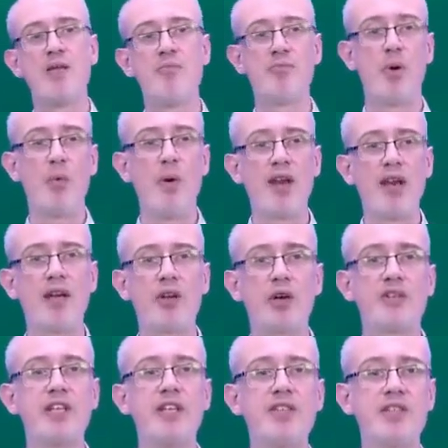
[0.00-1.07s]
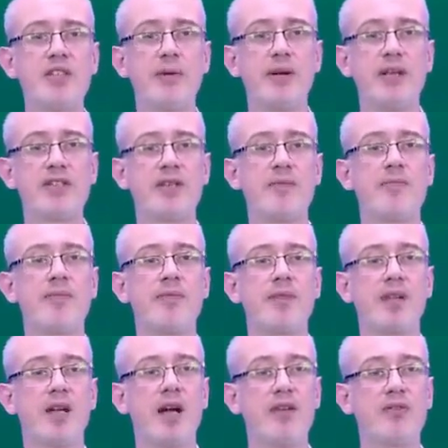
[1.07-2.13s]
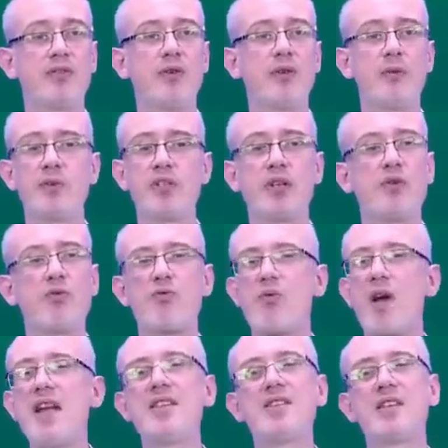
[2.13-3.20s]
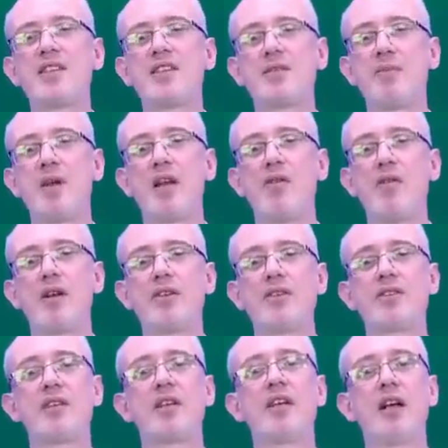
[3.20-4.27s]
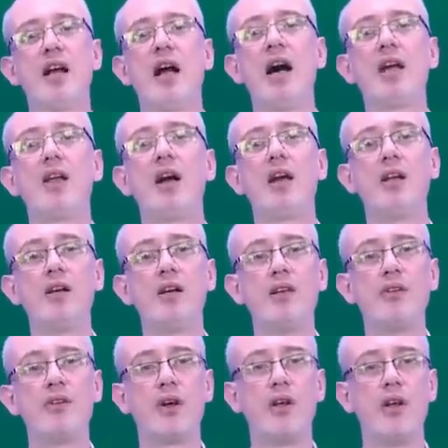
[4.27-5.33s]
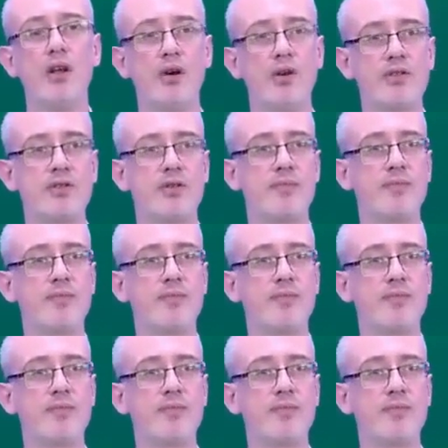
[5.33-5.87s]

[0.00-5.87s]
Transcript: But when I got into it, I thought it was a great experience and I learned a lot.